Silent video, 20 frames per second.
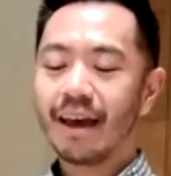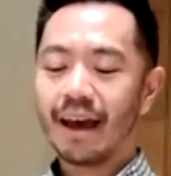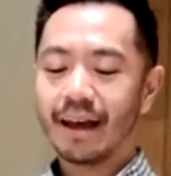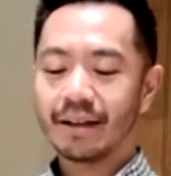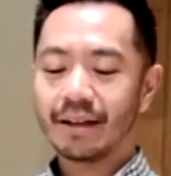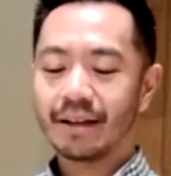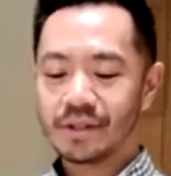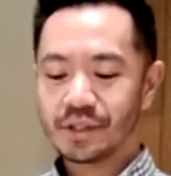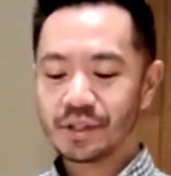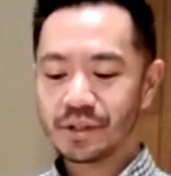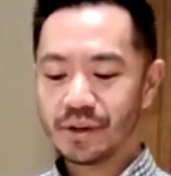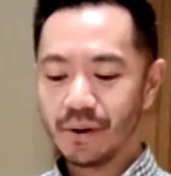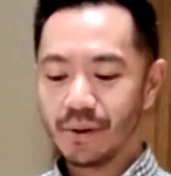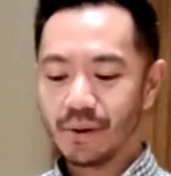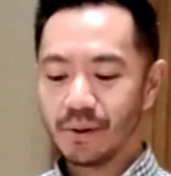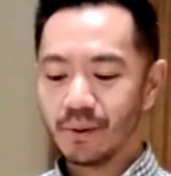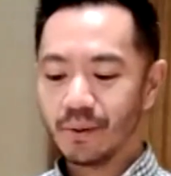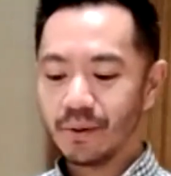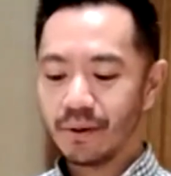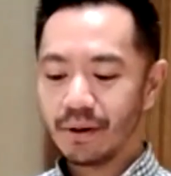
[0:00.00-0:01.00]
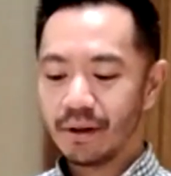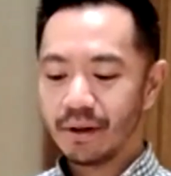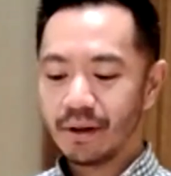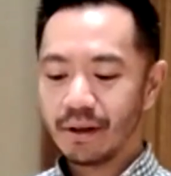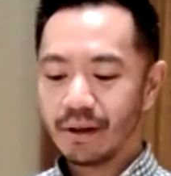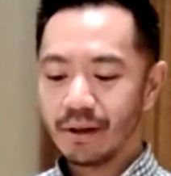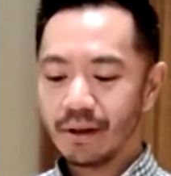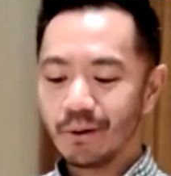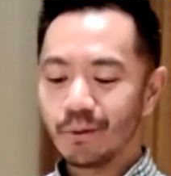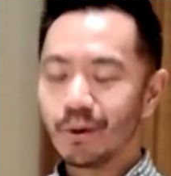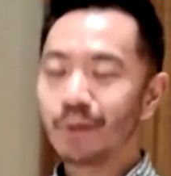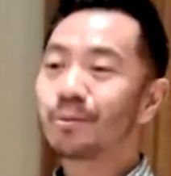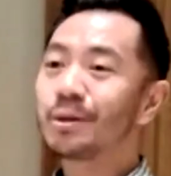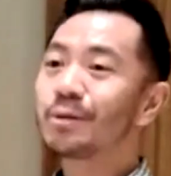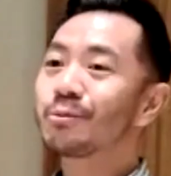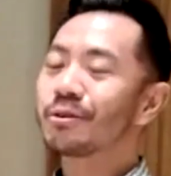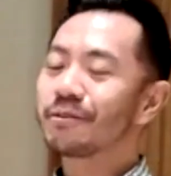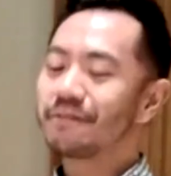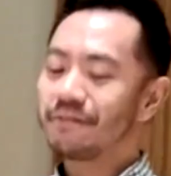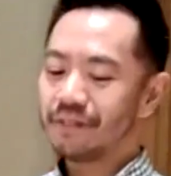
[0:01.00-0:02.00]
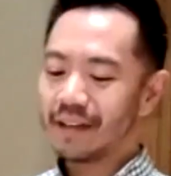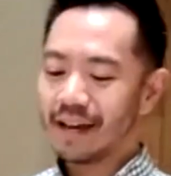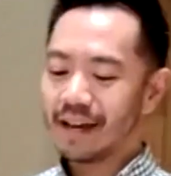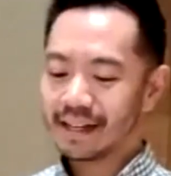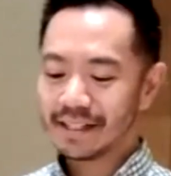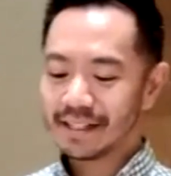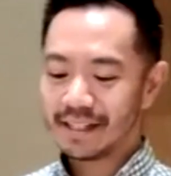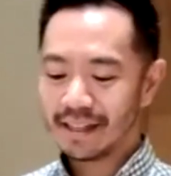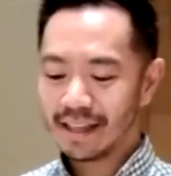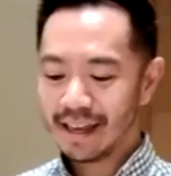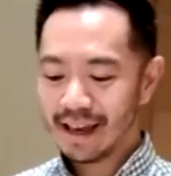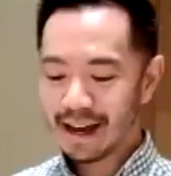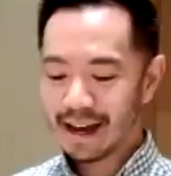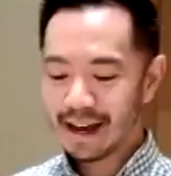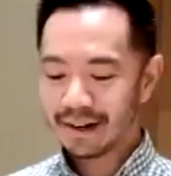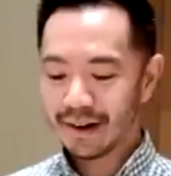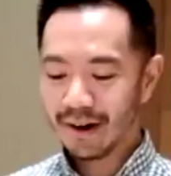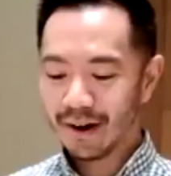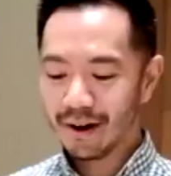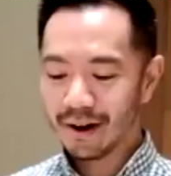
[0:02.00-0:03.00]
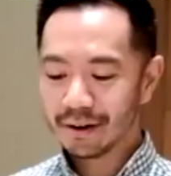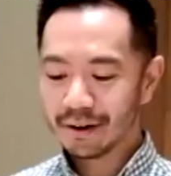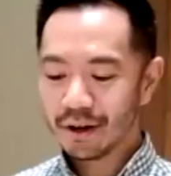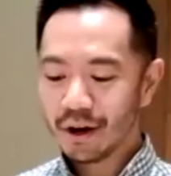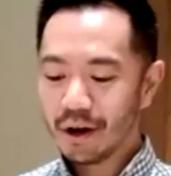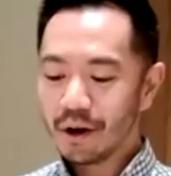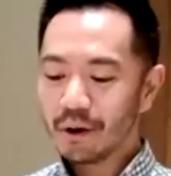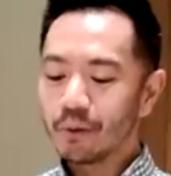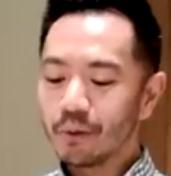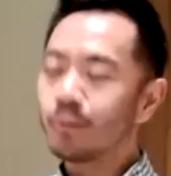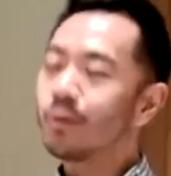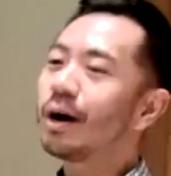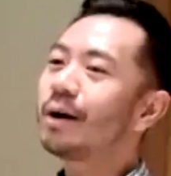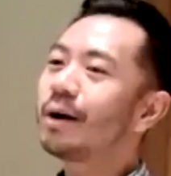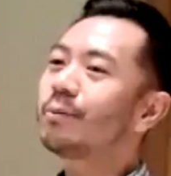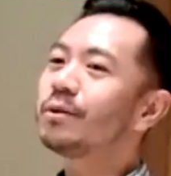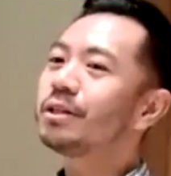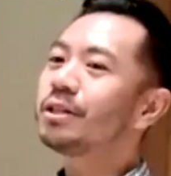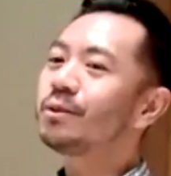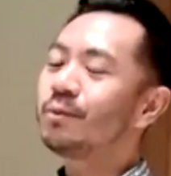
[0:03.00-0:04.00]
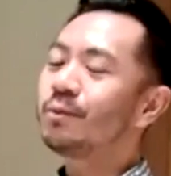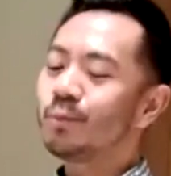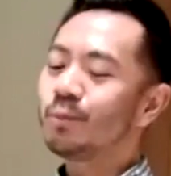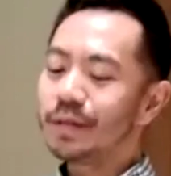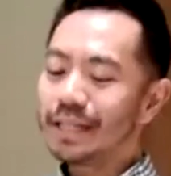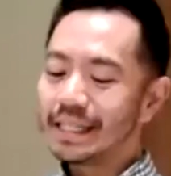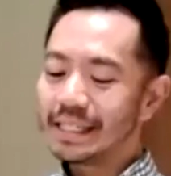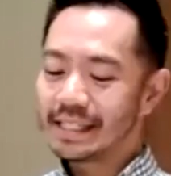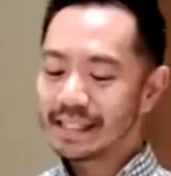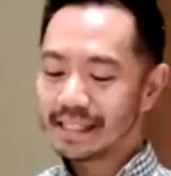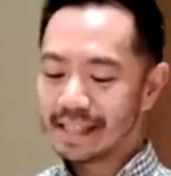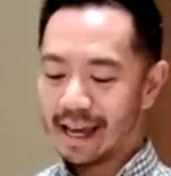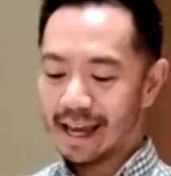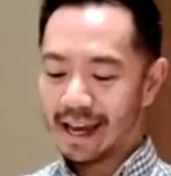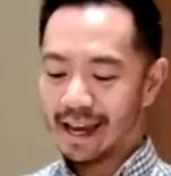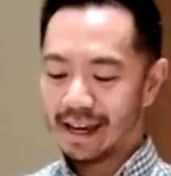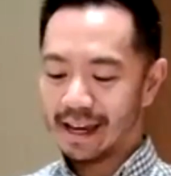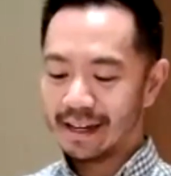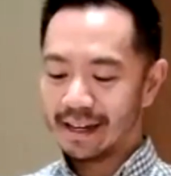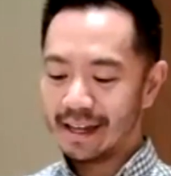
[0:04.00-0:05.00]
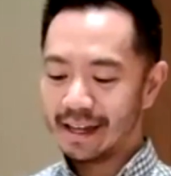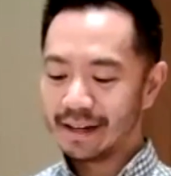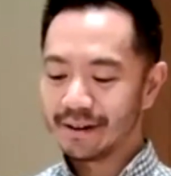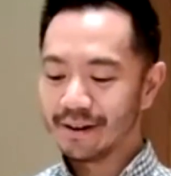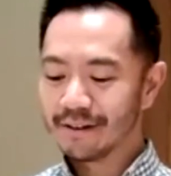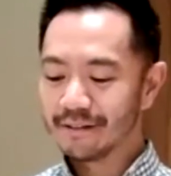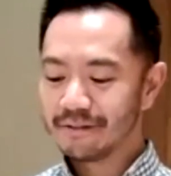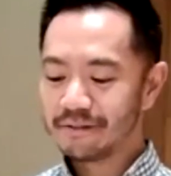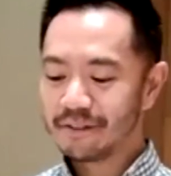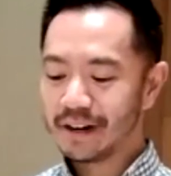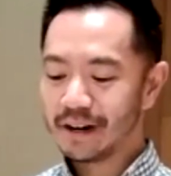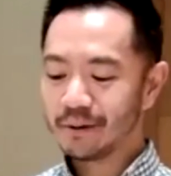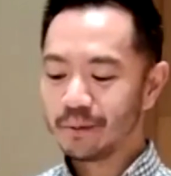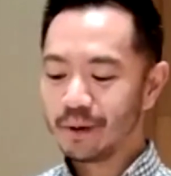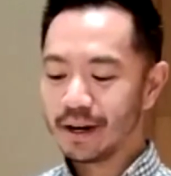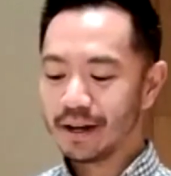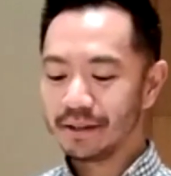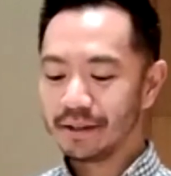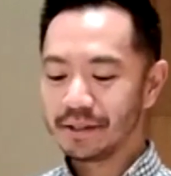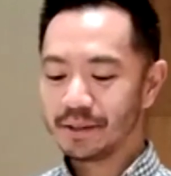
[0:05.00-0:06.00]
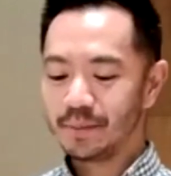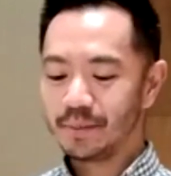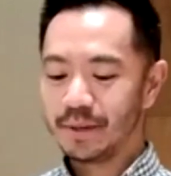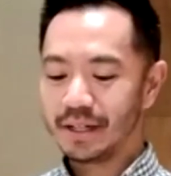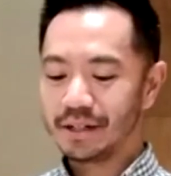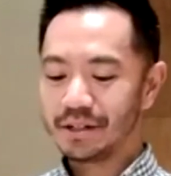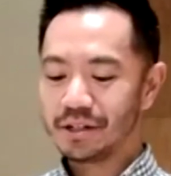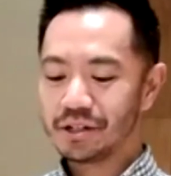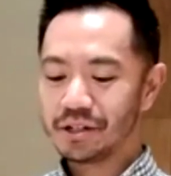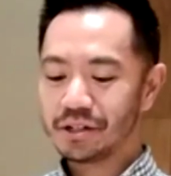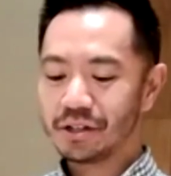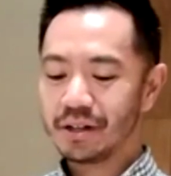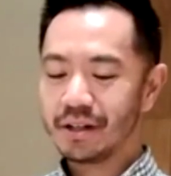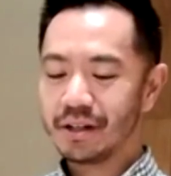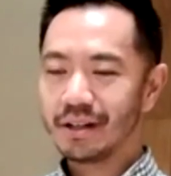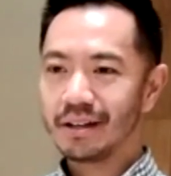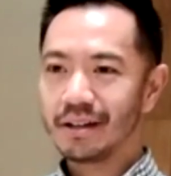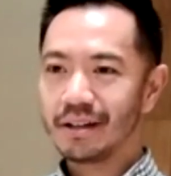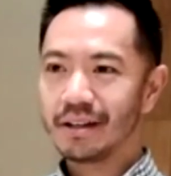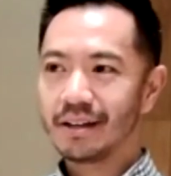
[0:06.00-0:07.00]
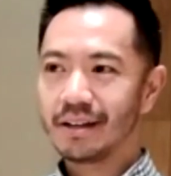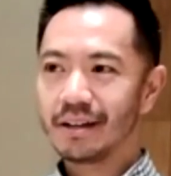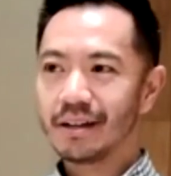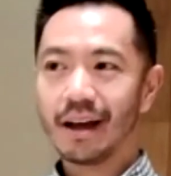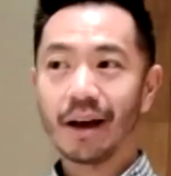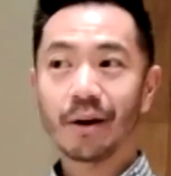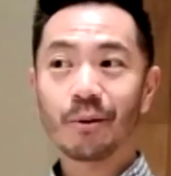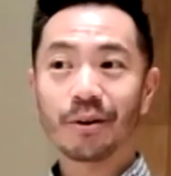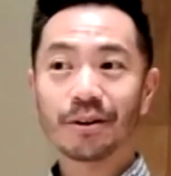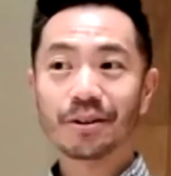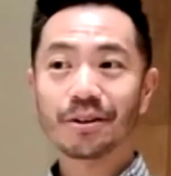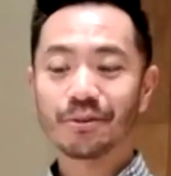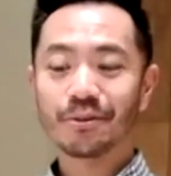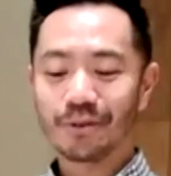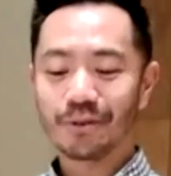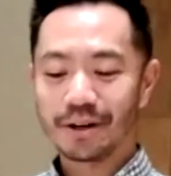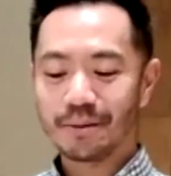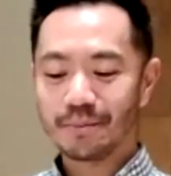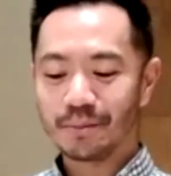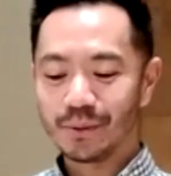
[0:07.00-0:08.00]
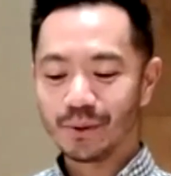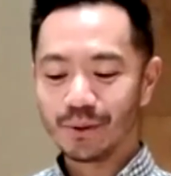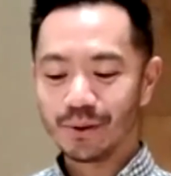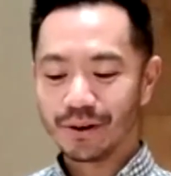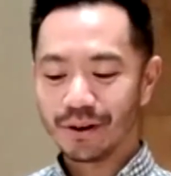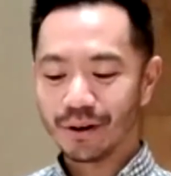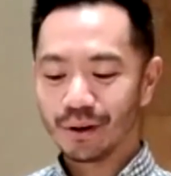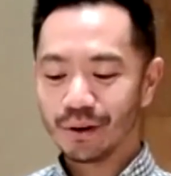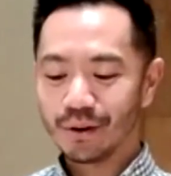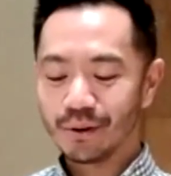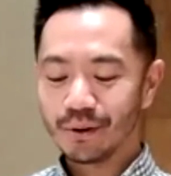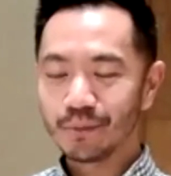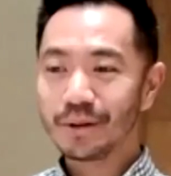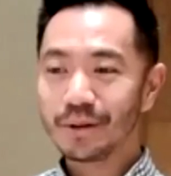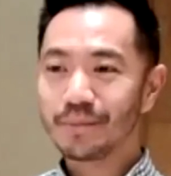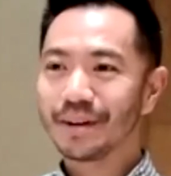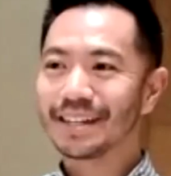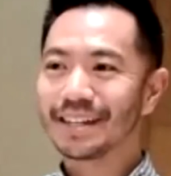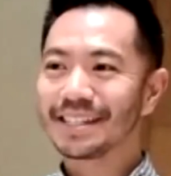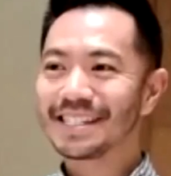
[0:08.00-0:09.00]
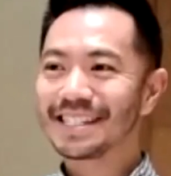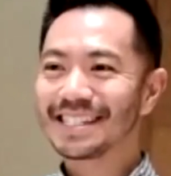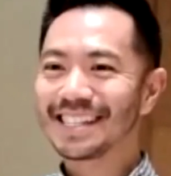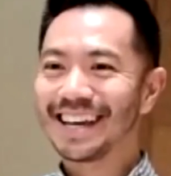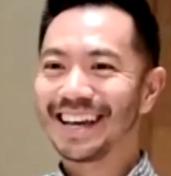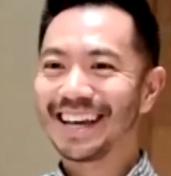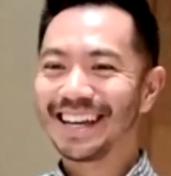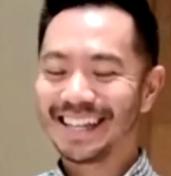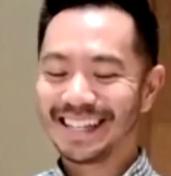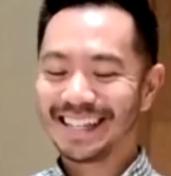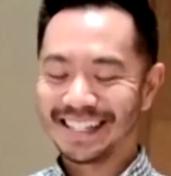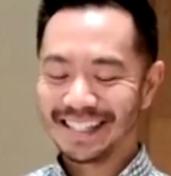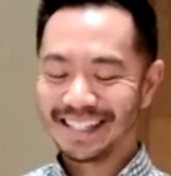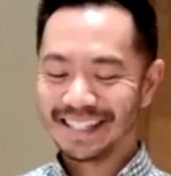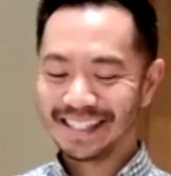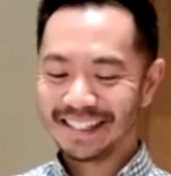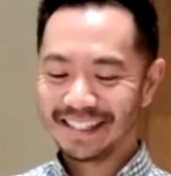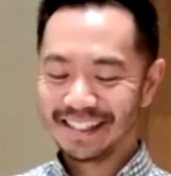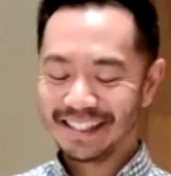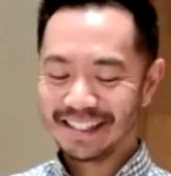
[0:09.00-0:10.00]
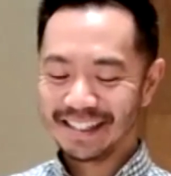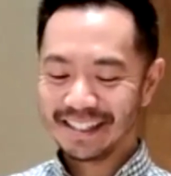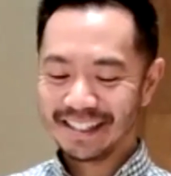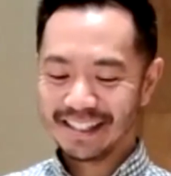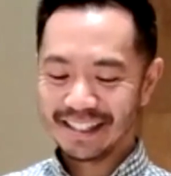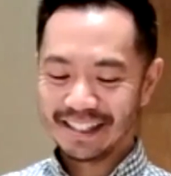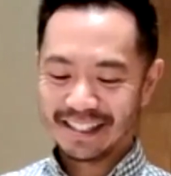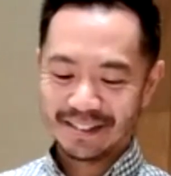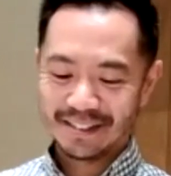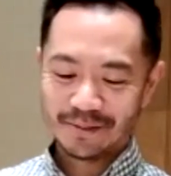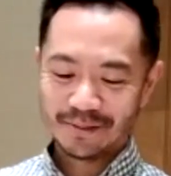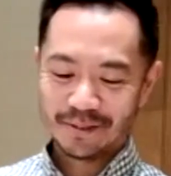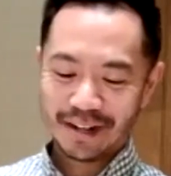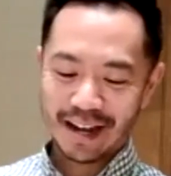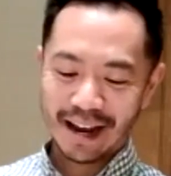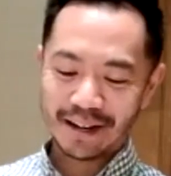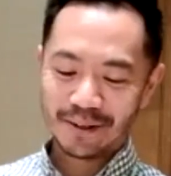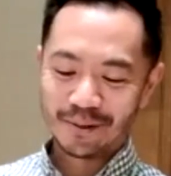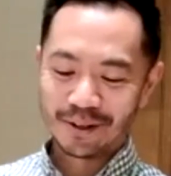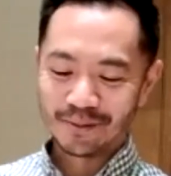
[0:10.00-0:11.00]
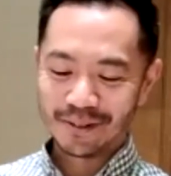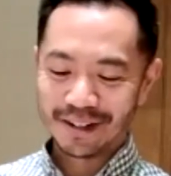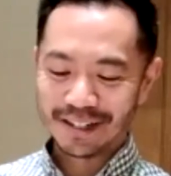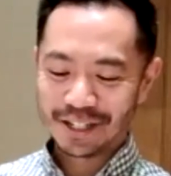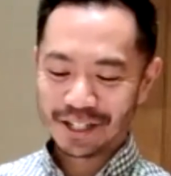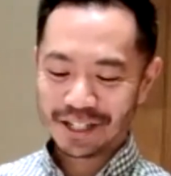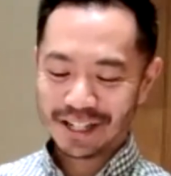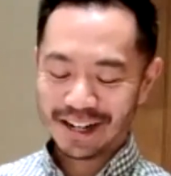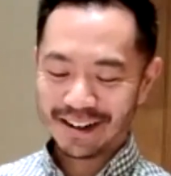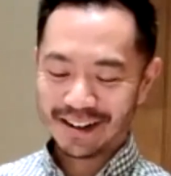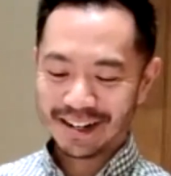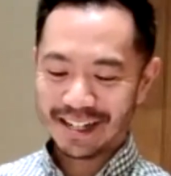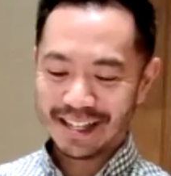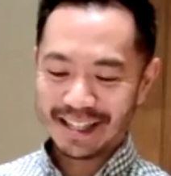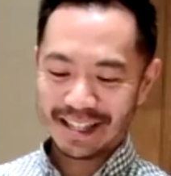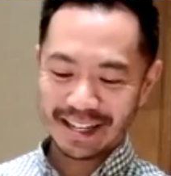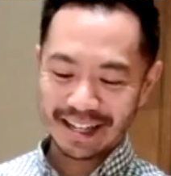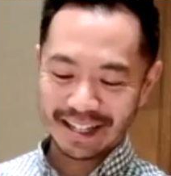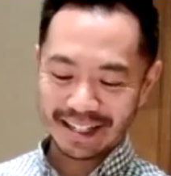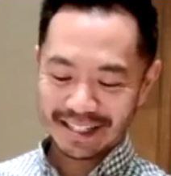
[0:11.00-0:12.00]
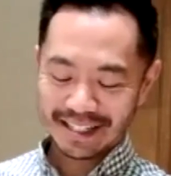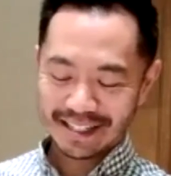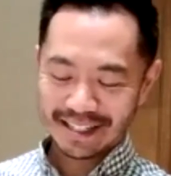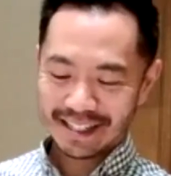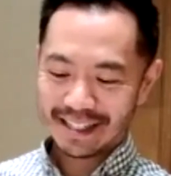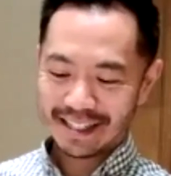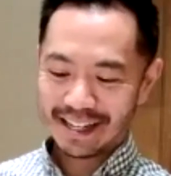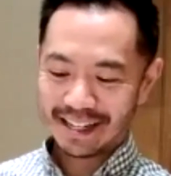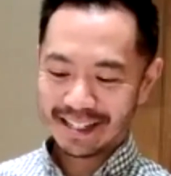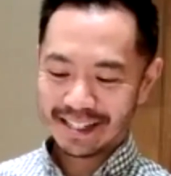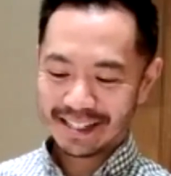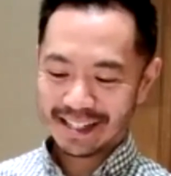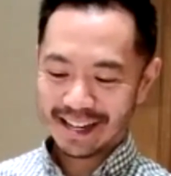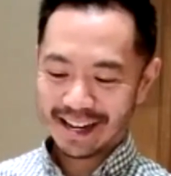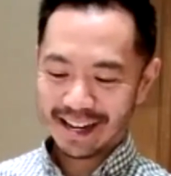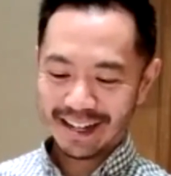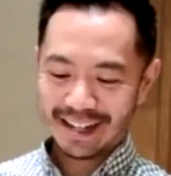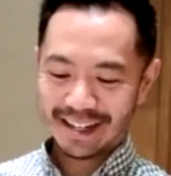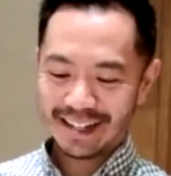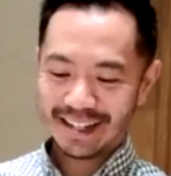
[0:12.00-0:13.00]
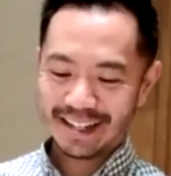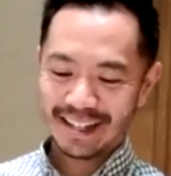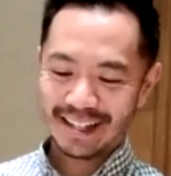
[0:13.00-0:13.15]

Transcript: And so, when we reflect again on what would we say in our farewell speech, I wonder what more we might say. Would anyone want to share anything else that they'd say